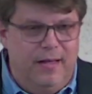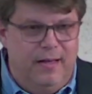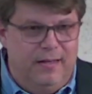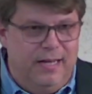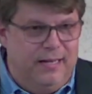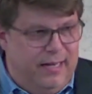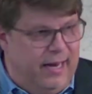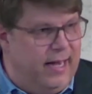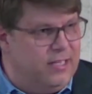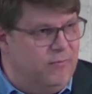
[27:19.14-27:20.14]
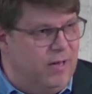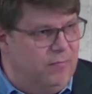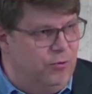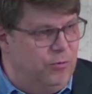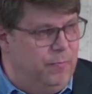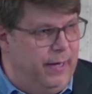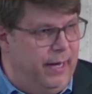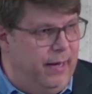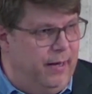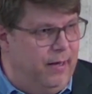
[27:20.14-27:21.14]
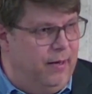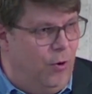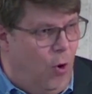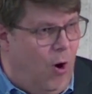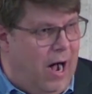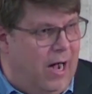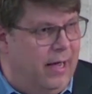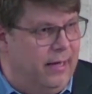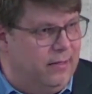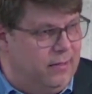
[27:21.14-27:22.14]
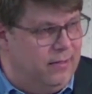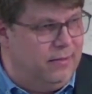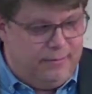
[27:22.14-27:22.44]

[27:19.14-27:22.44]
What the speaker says: Then the next one would be Noah and